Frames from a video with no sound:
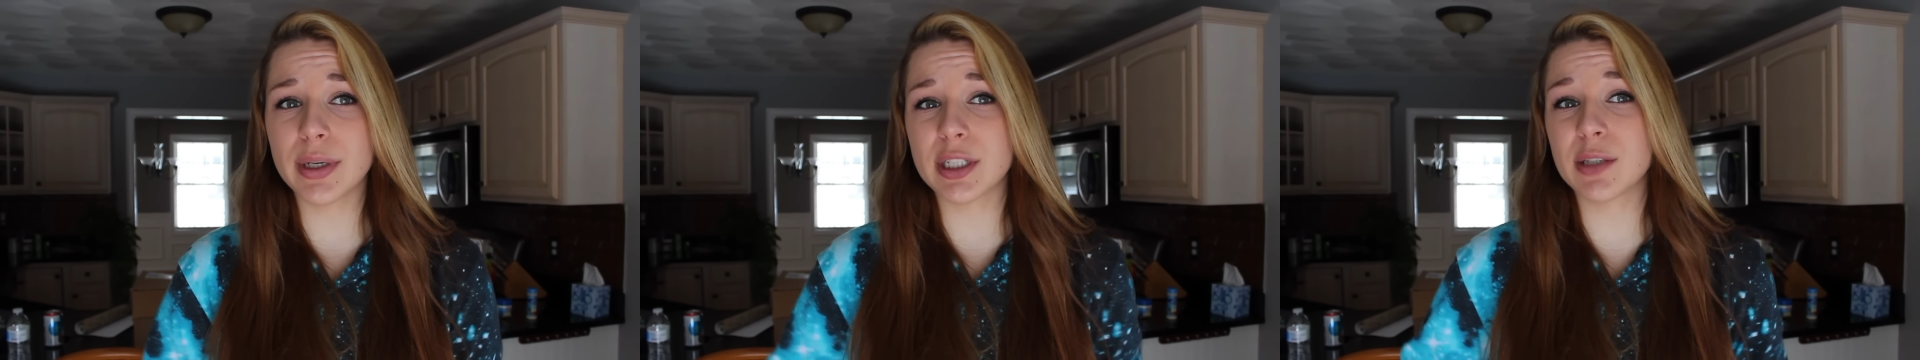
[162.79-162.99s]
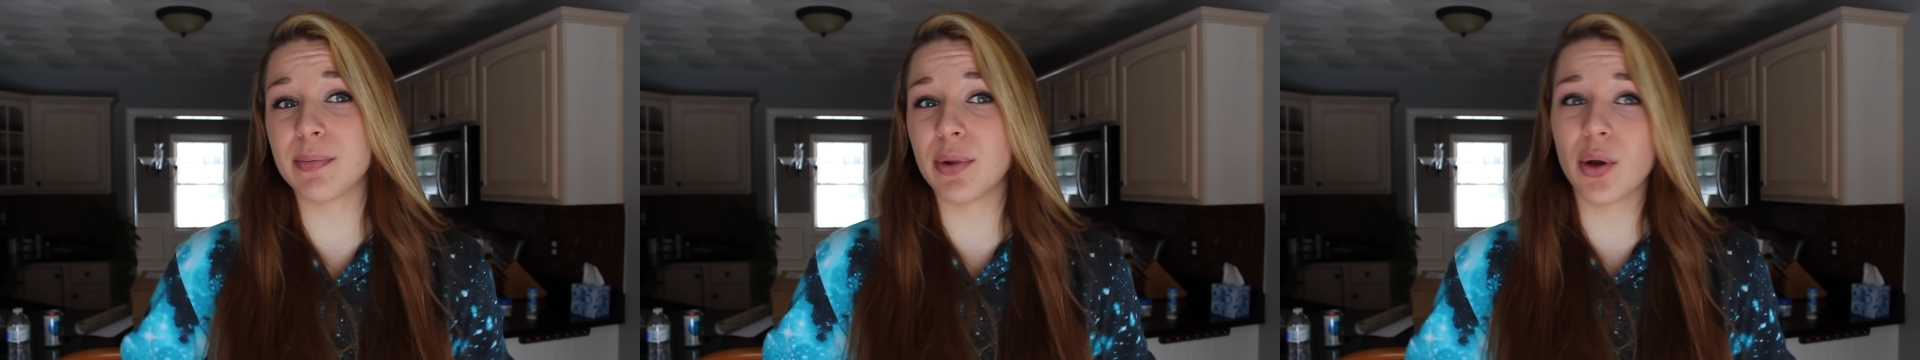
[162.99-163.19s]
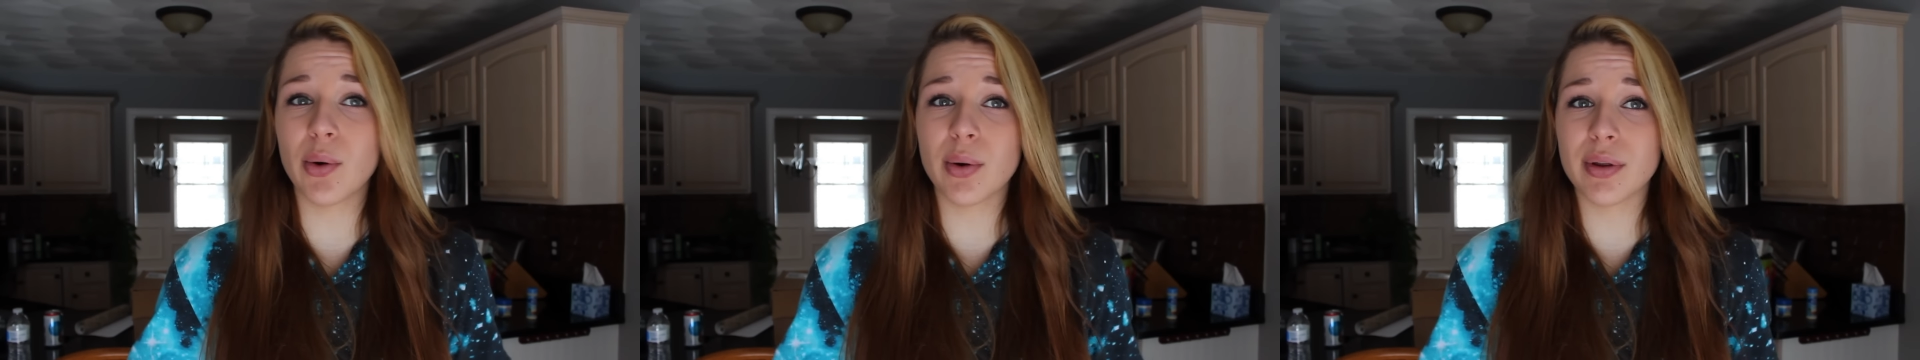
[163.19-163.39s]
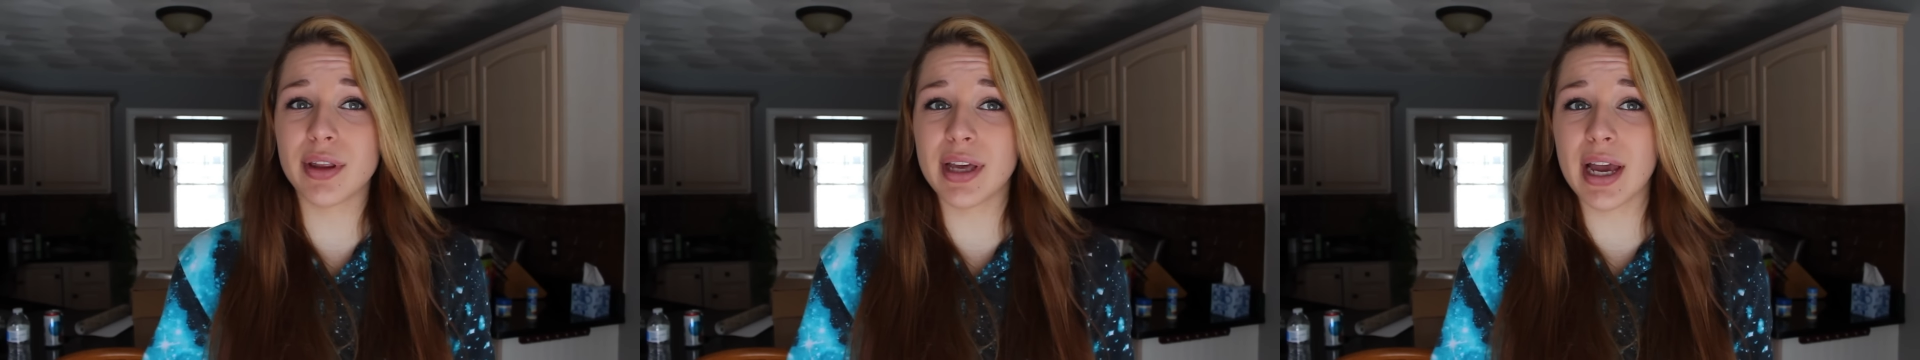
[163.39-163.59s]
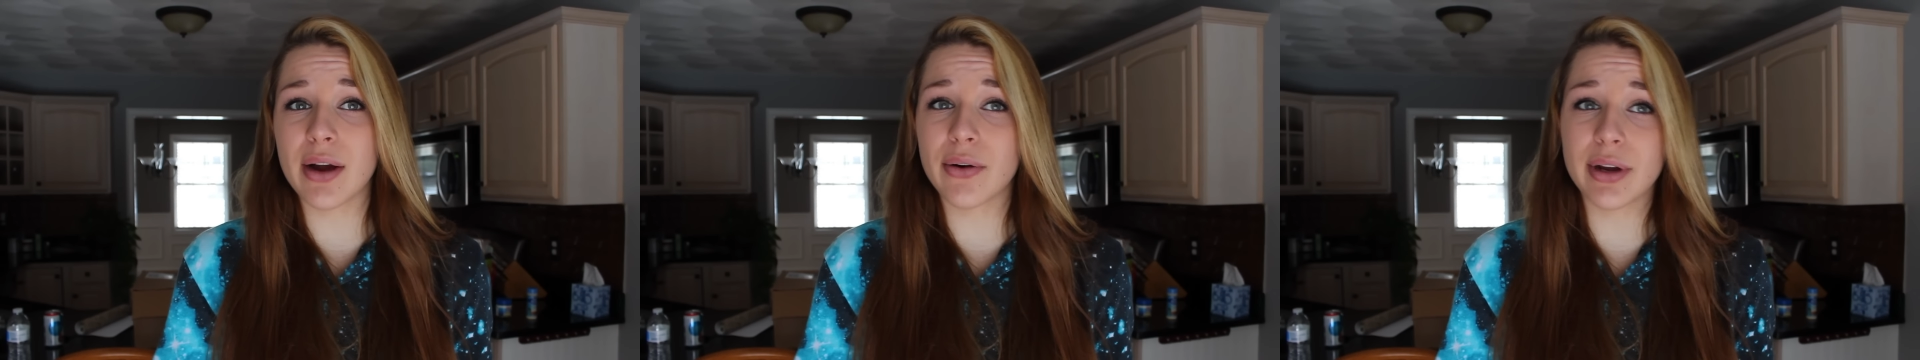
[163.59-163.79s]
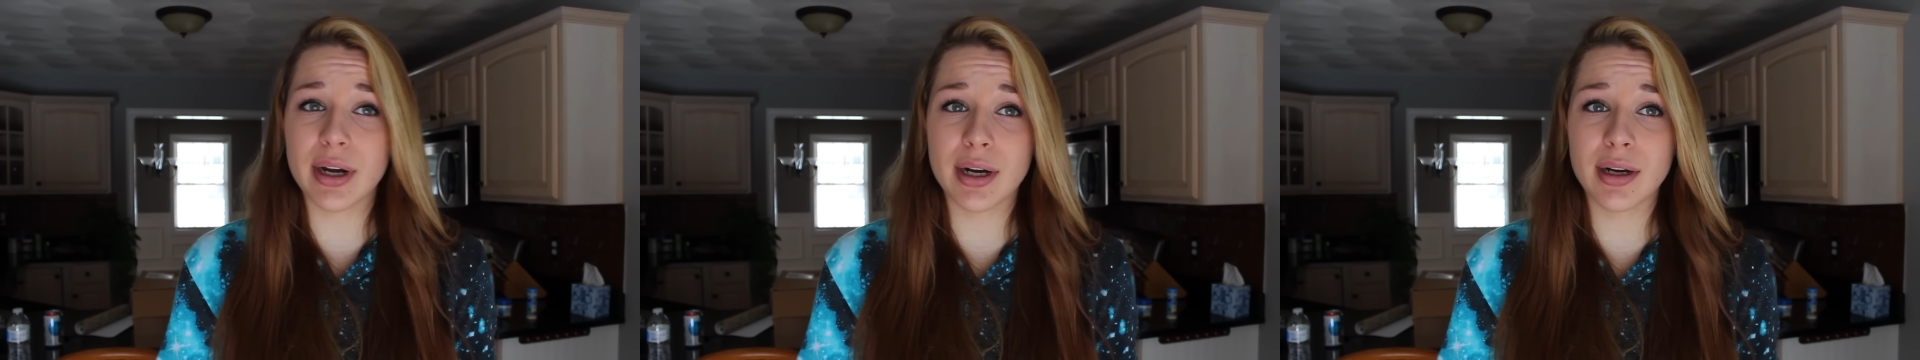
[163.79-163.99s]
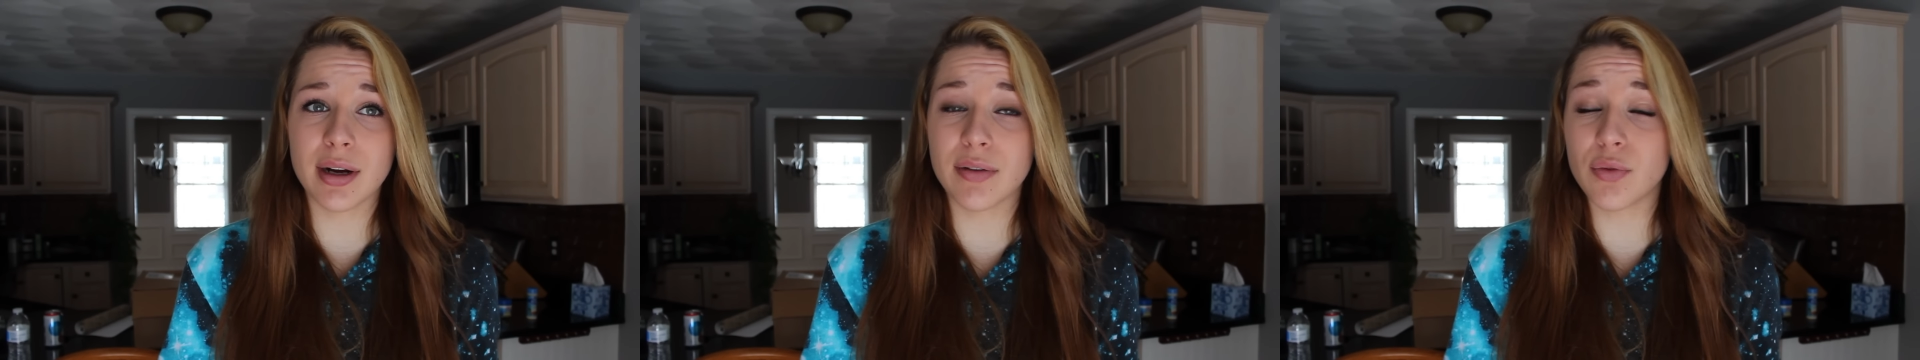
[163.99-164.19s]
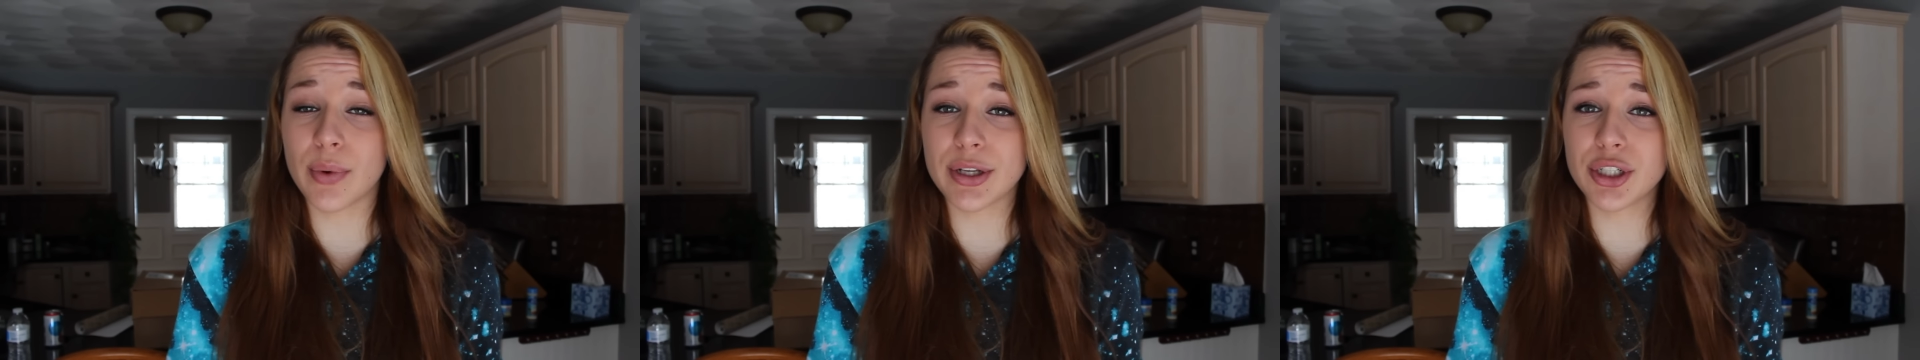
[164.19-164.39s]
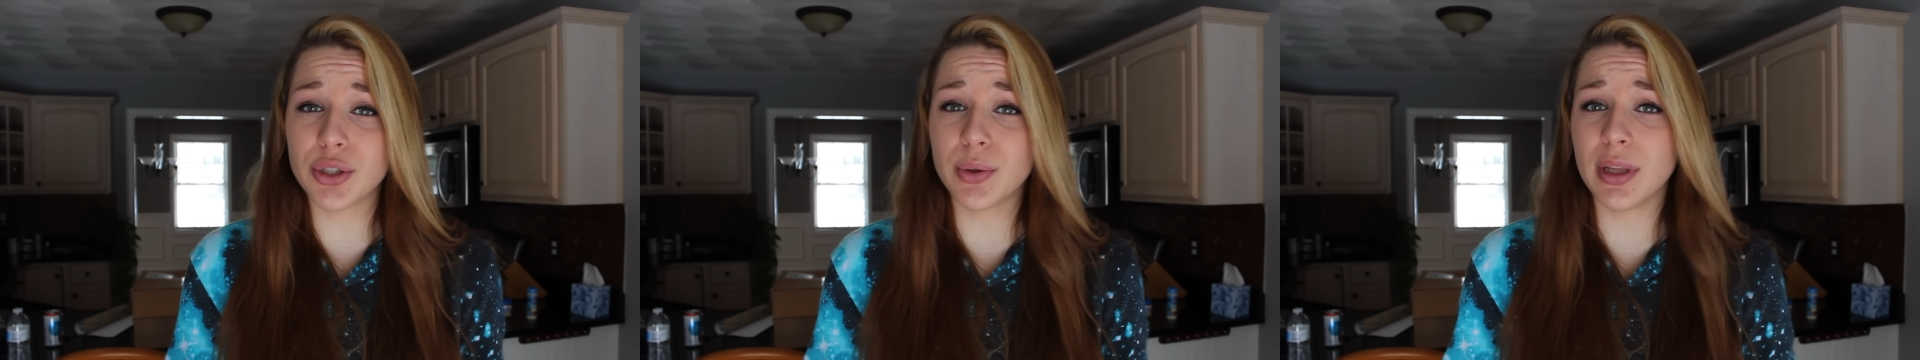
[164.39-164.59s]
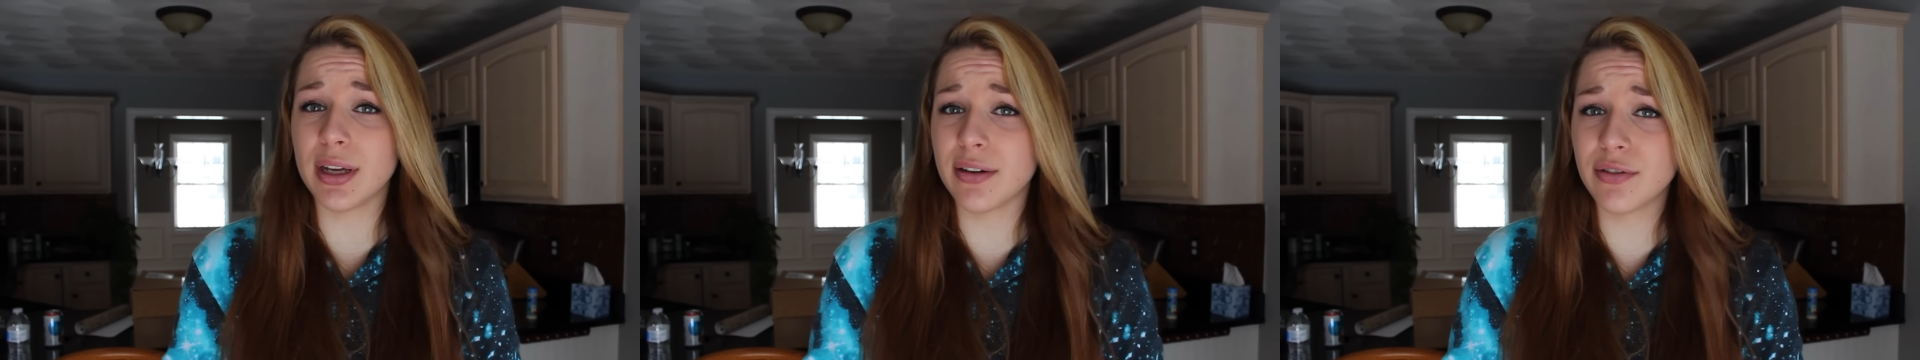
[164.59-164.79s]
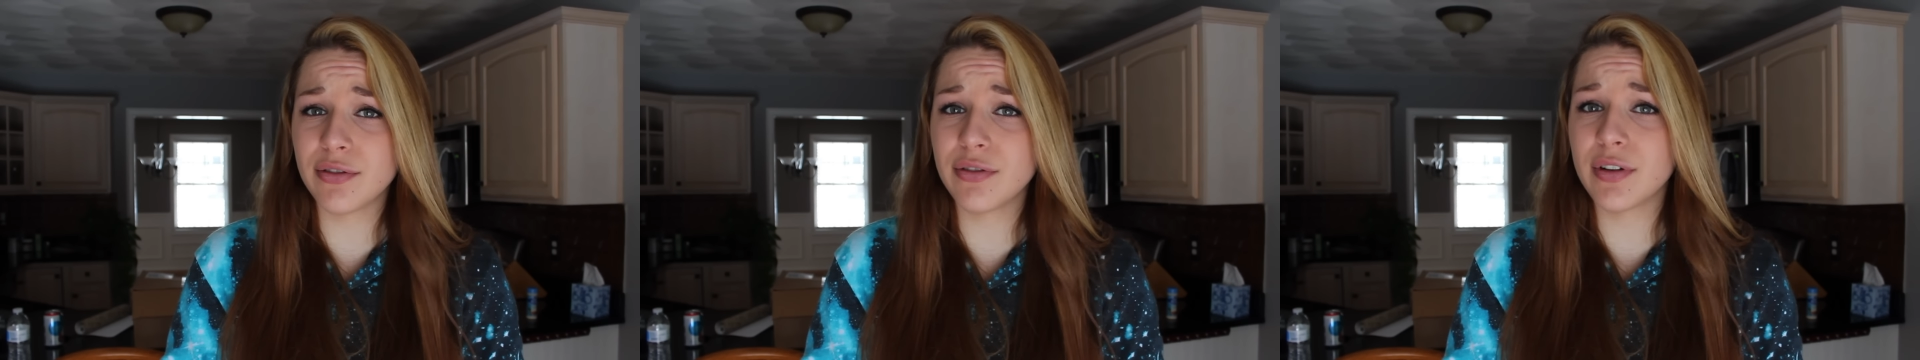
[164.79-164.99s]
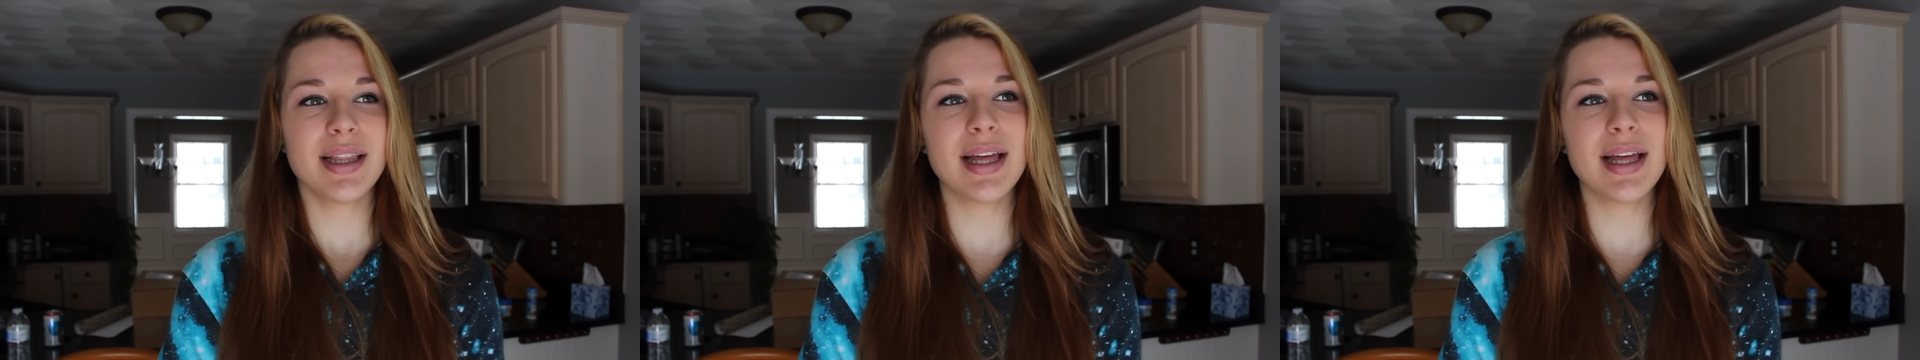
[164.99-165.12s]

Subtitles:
explore the area of which you live.